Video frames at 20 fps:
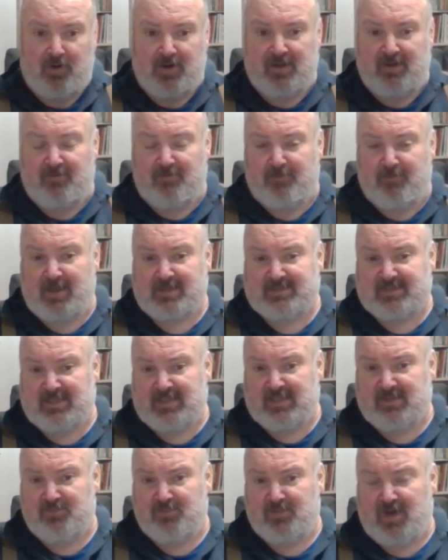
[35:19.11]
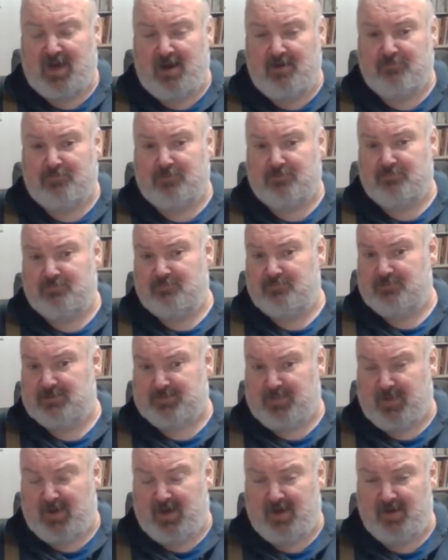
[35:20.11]
and when I see them, I will
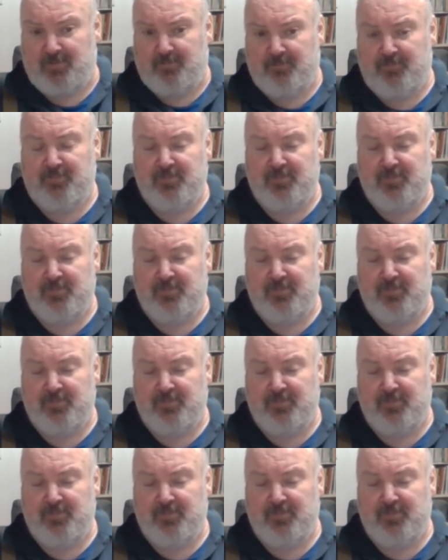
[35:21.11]
respond.